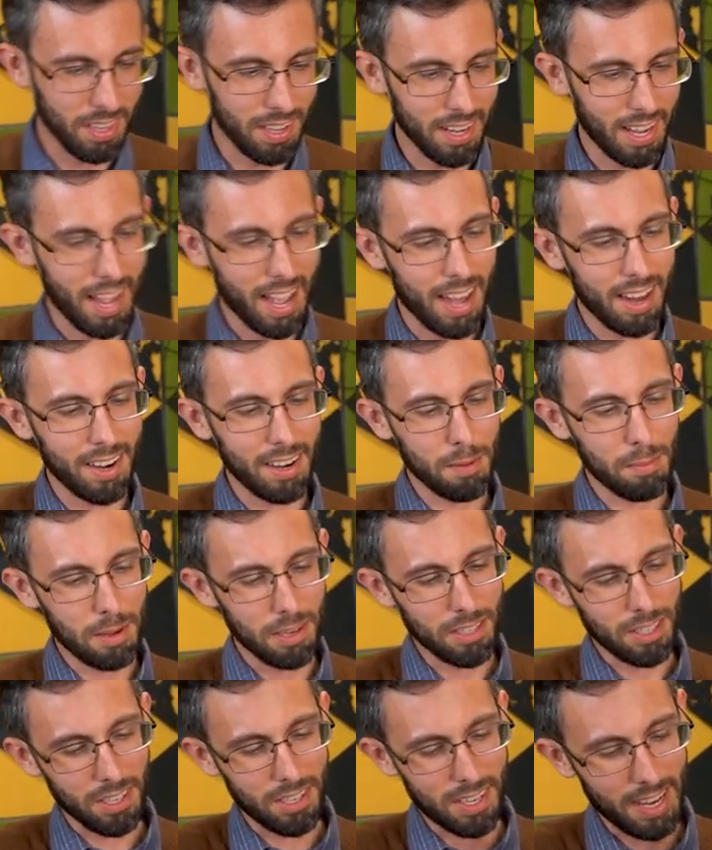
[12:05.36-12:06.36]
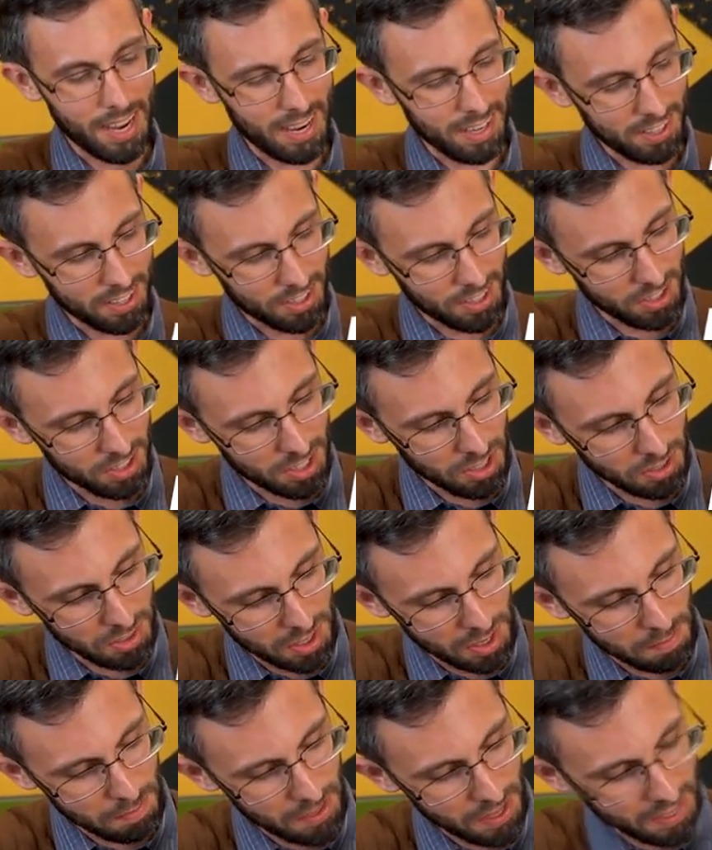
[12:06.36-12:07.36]
like added a bunch of texture to
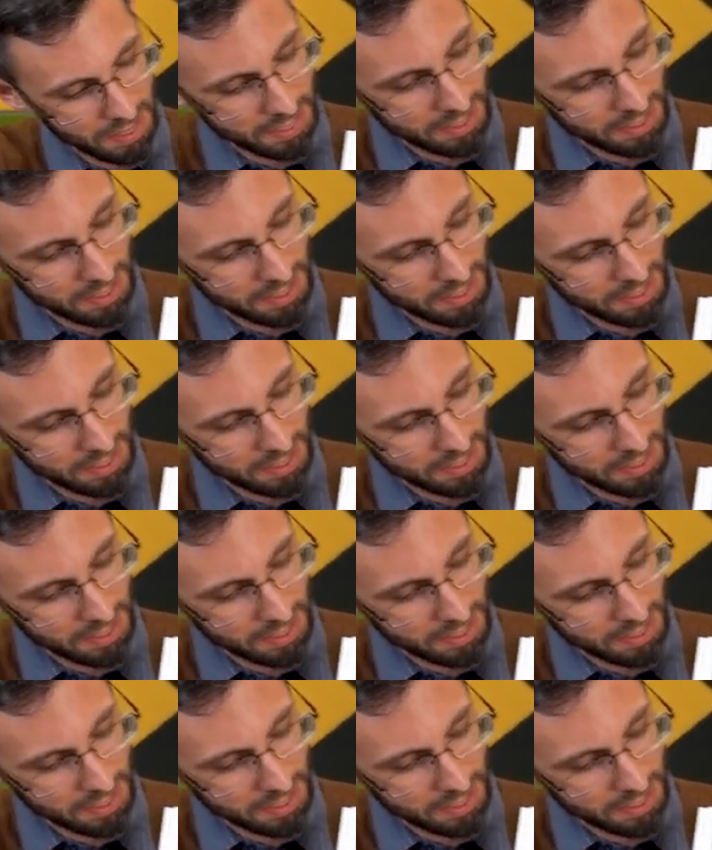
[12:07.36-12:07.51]
them that